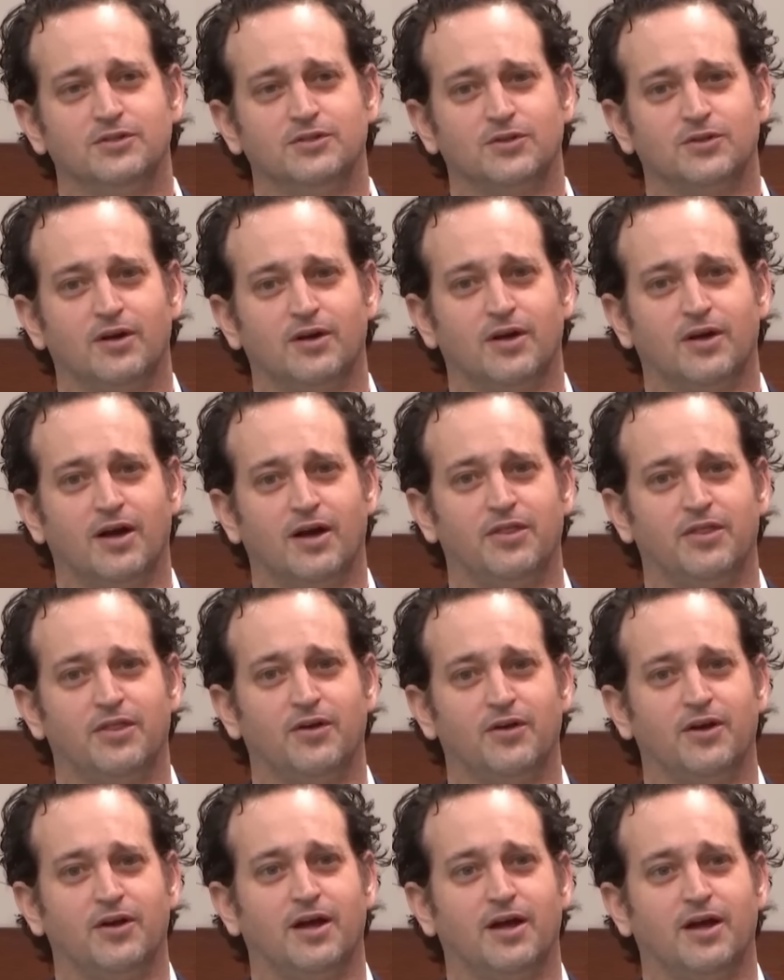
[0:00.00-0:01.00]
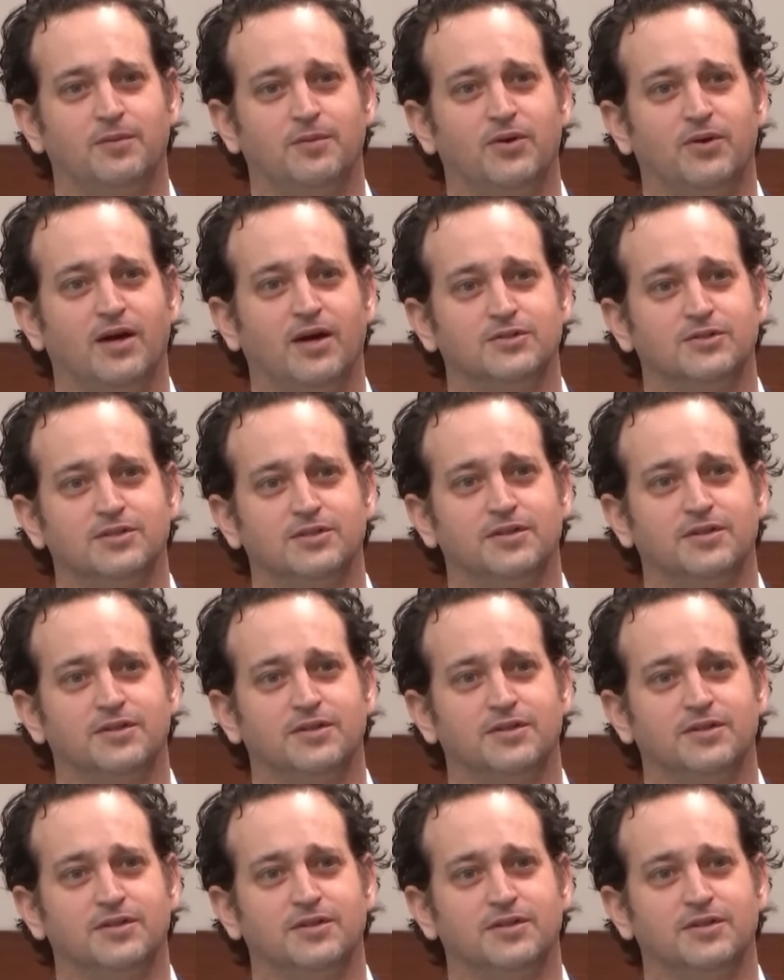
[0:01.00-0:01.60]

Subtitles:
so I thought I had privacy.